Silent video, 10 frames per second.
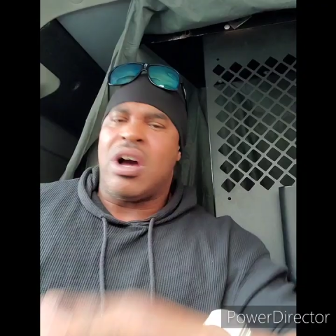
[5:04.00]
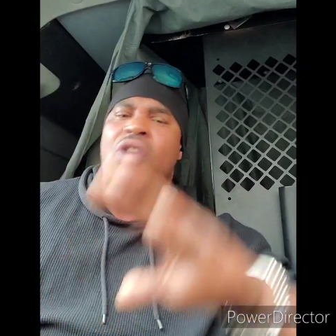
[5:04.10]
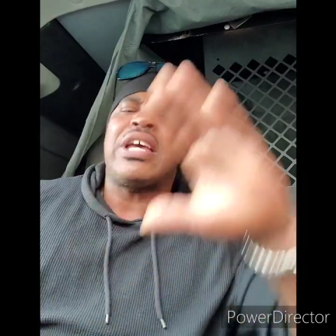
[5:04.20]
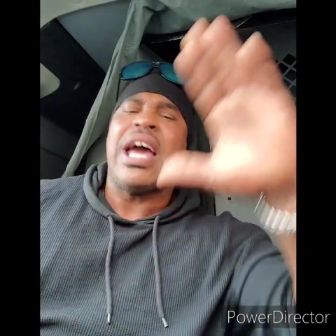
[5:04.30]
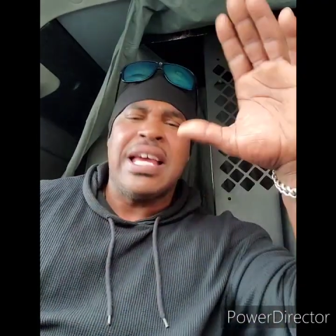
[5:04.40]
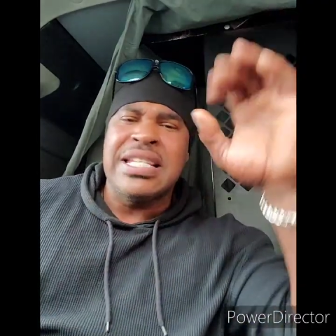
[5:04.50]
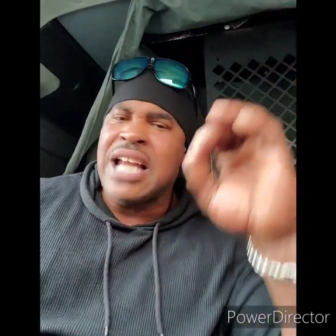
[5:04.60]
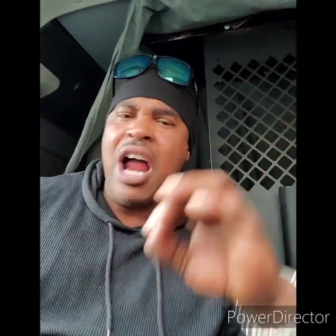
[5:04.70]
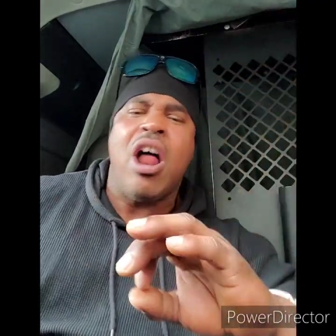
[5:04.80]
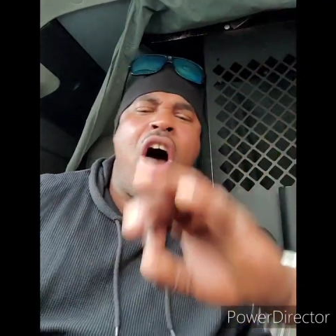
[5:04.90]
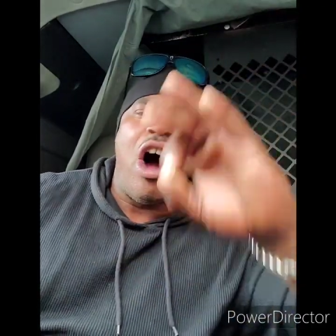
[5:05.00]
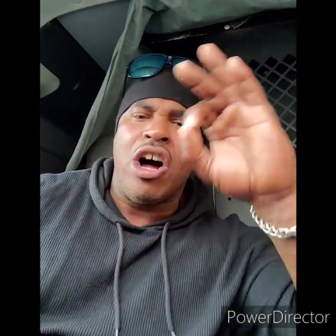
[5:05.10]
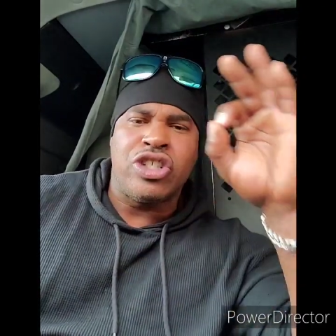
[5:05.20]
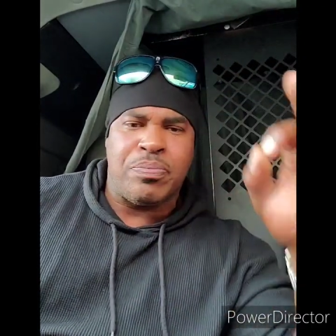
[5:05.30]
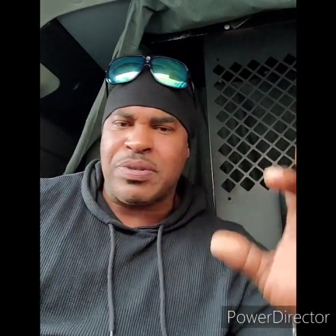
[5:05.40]
Okay, he's not
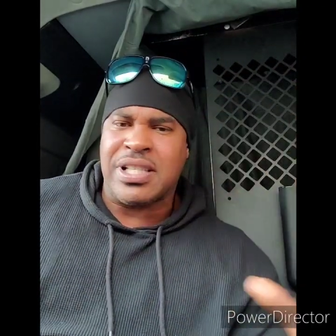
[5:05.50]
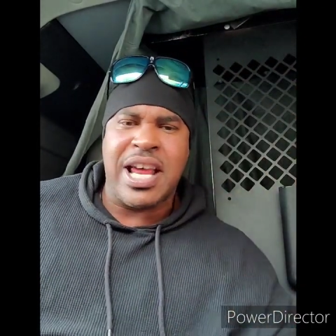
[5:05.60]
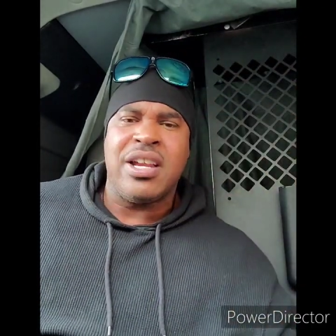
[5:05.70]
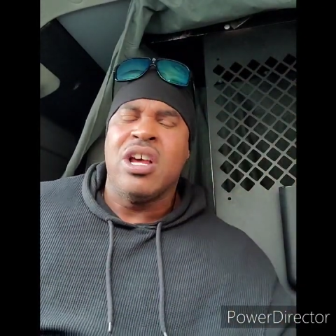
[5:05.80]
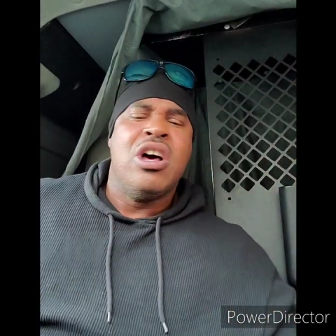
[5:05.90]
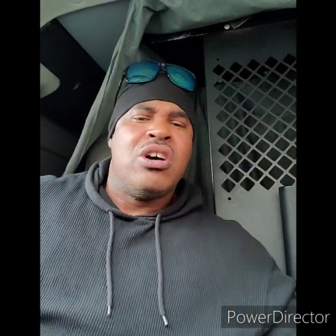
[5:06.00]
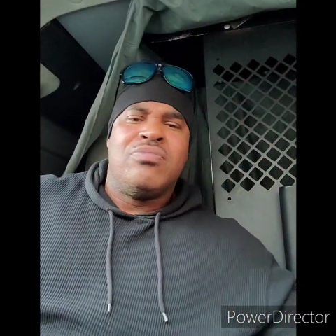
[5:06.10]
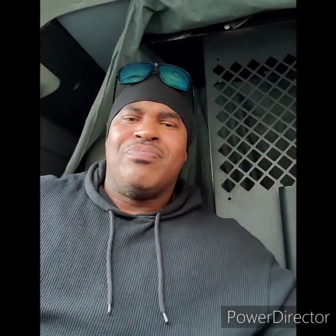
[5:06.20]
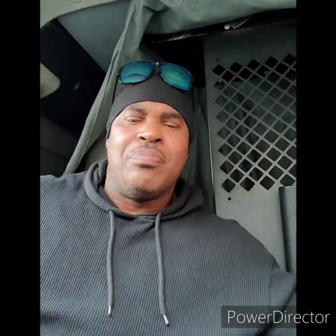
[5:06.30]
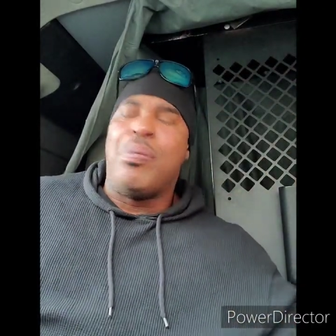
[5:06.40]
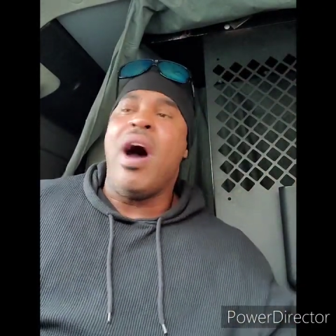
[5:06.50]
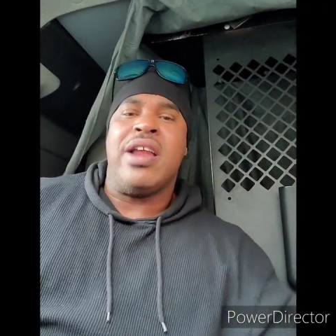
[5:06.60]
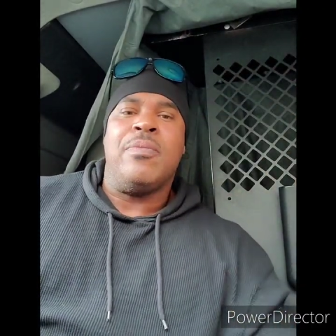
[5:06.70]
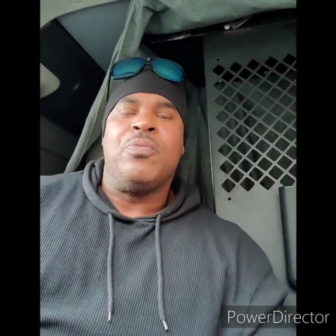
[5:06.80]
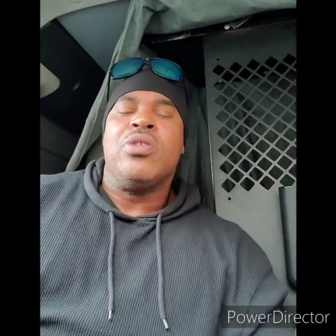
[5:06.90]
100%, but
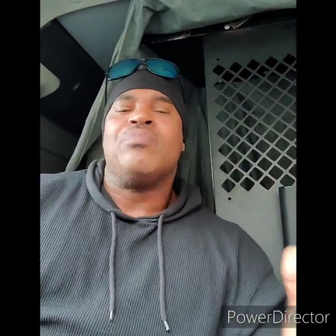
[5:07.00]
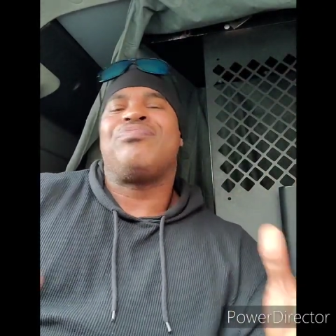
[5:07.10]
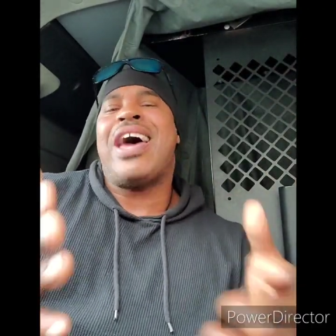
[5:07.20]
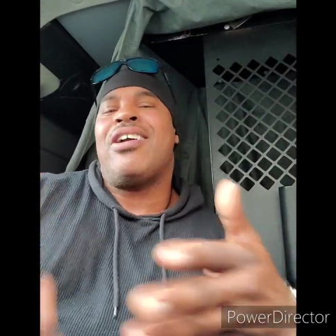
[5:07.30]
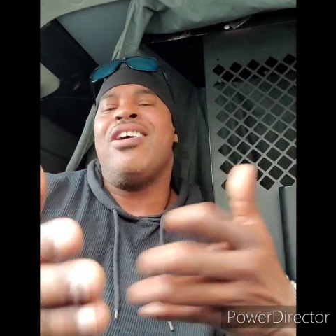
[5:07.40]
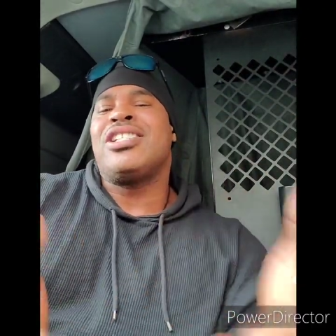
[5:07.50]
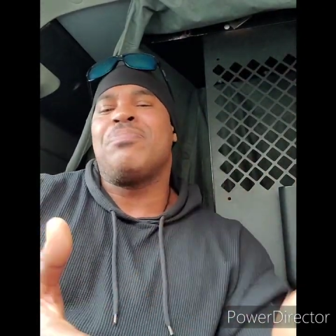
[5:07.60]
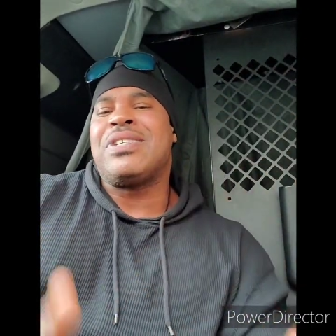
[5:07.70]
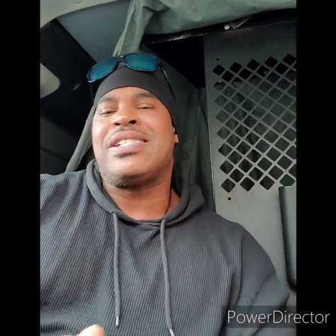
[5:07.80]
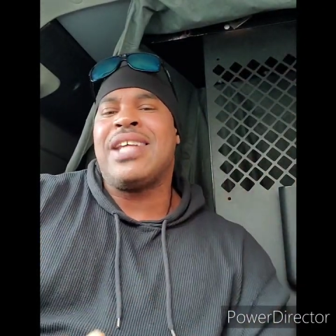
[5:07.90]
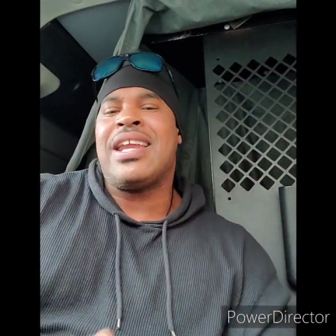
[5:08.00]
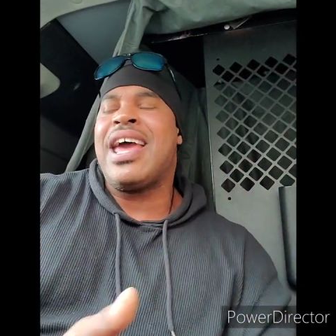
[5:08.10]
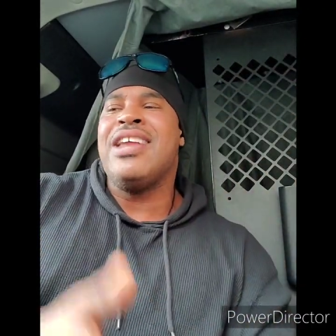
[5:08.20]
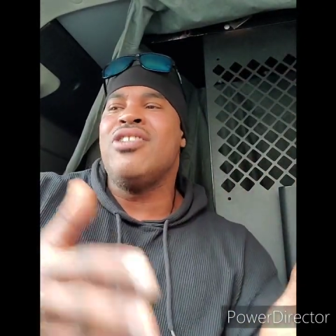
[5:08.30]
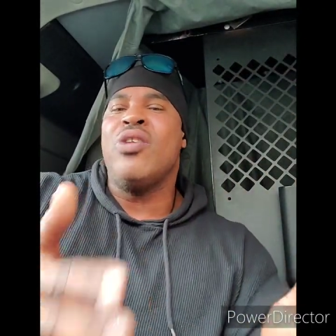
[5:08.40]
that 100%
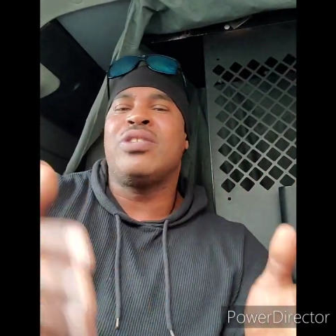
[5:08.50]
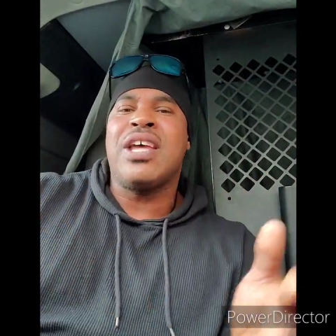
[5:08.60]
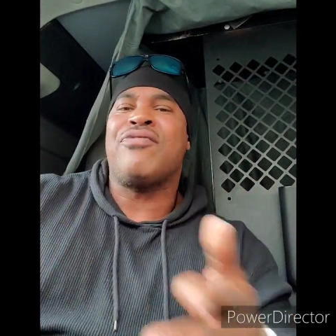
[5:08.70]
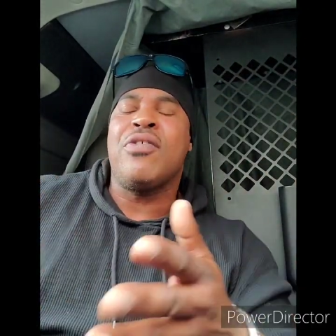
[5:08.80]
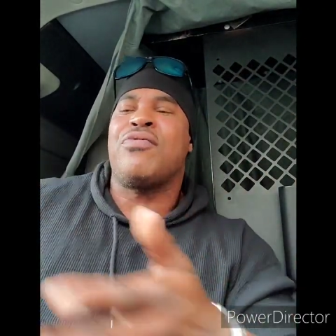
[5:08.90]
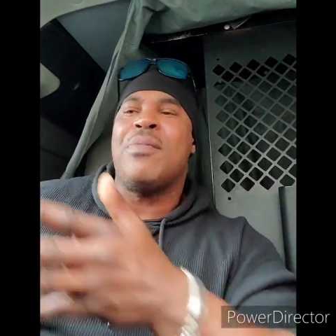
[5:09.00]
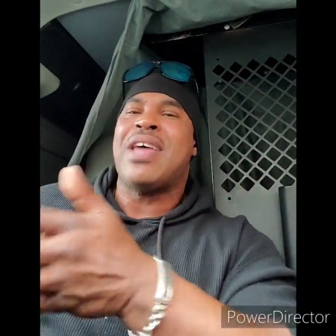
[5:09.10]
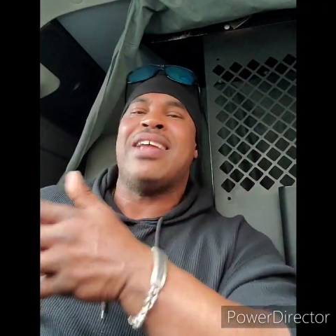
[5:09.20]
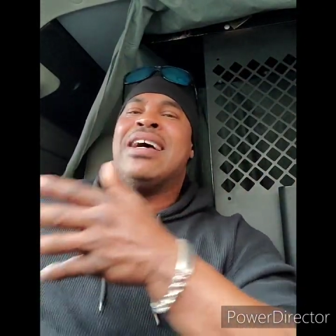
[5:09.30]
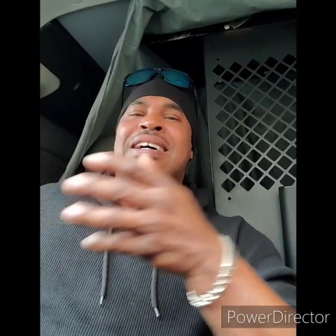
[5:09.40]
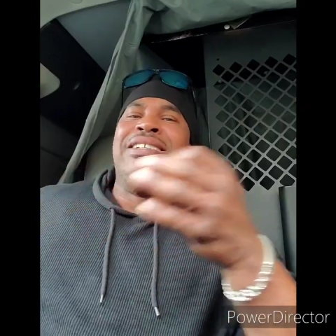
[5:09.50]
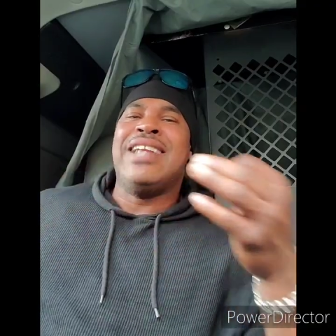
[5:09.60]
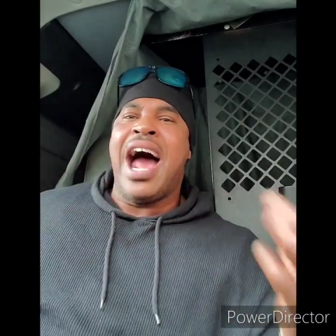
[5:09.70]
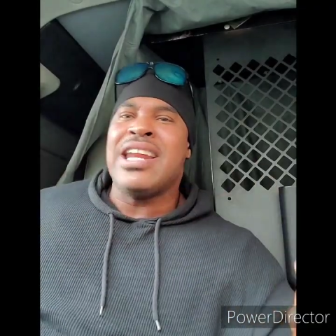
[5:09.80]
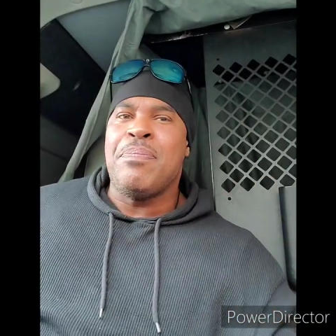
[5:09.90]
ain't no different from that
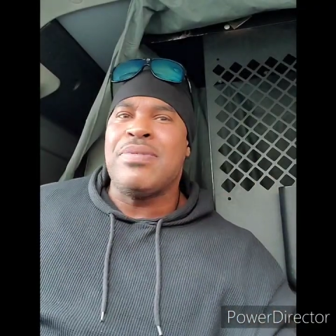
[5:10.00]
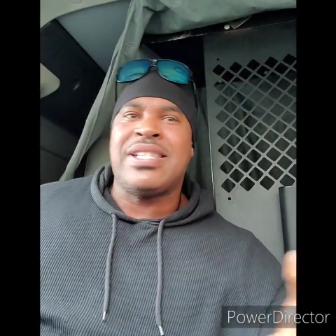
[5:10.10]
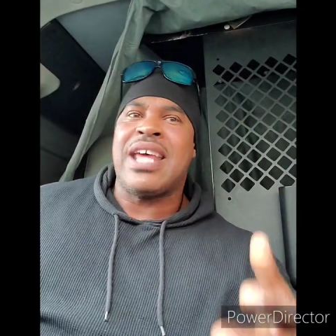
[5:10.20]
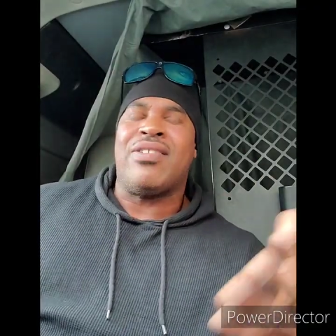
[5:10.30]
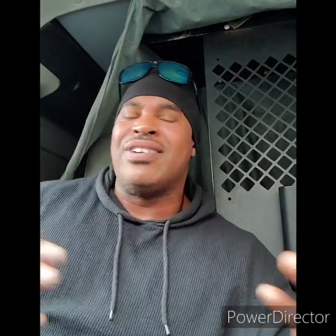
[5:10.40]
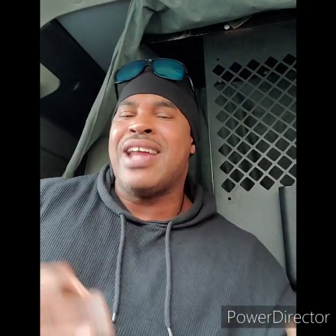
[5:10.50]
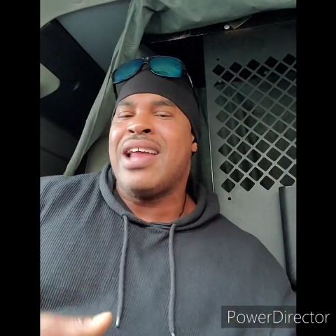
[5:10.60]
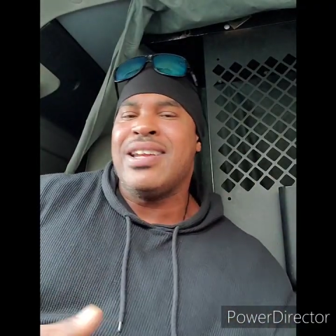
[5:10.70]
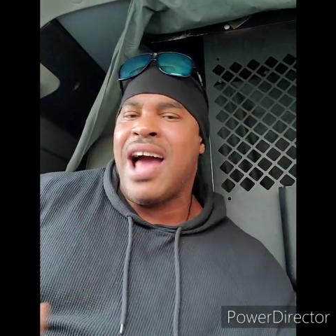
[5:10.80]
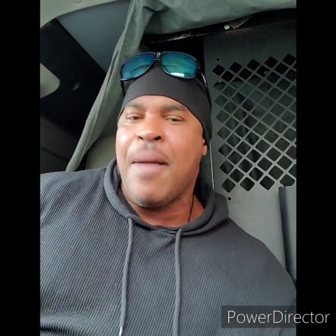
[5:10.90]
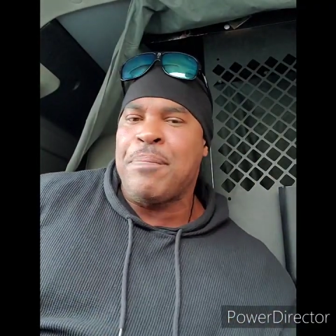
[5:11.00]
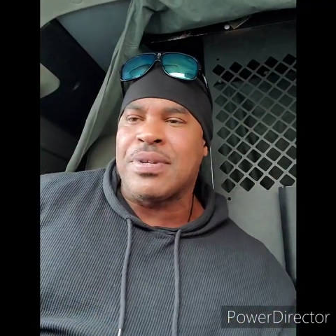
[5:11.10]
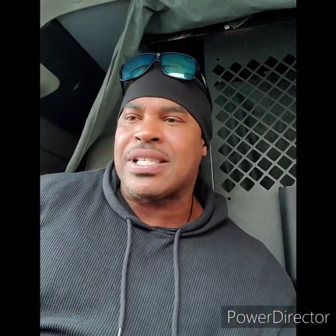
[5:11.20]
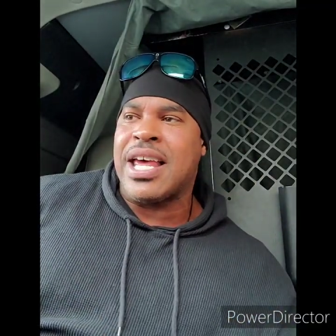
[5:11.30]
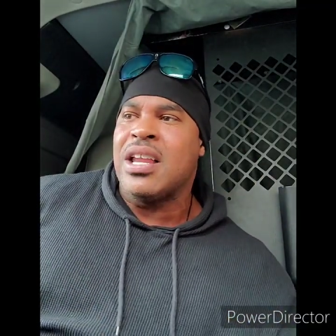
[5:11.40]
90% or
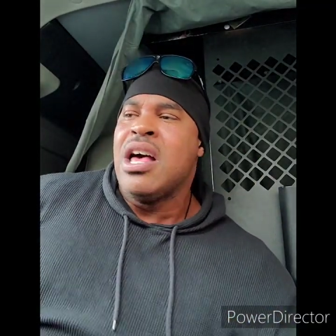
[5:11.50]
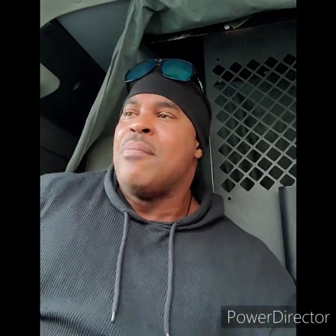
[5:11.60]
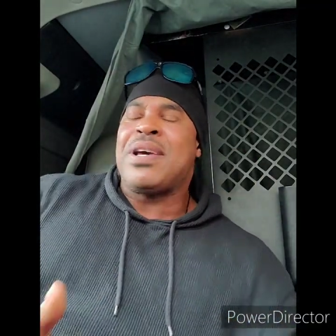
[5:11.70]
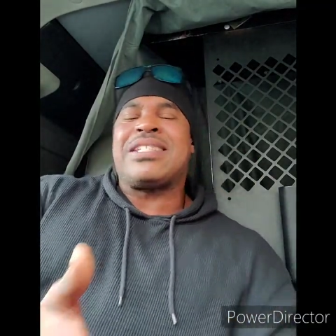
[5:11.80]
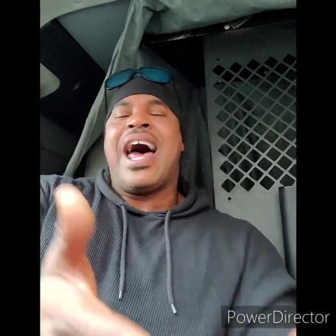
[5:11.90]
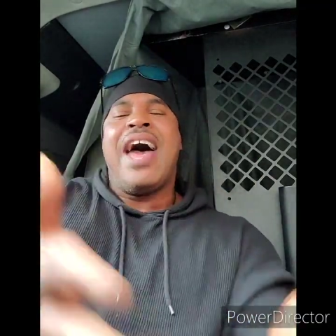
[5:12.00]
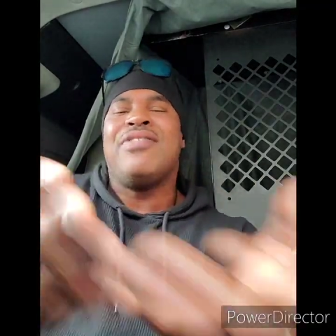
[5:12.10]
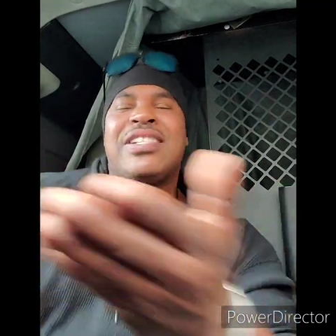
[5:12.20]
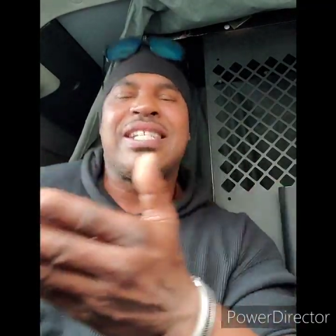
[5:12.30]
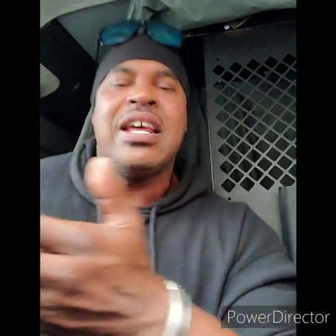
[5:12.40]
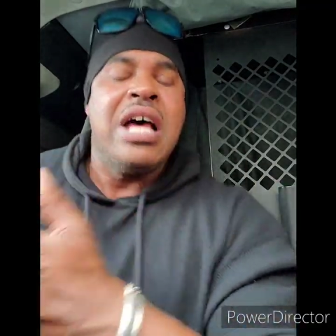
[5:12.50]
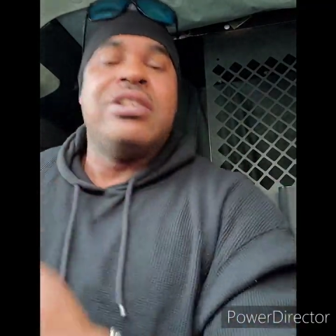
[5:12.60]
99% because I haven't seen.